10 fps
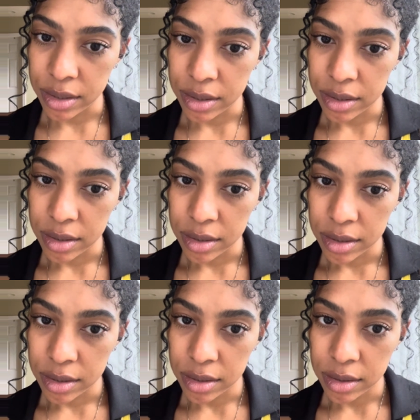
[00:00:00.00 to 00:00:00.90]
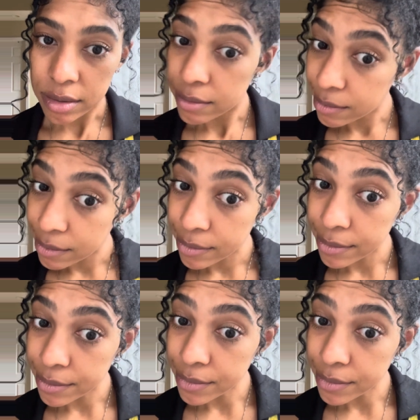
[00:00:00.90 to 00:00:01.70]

(silence)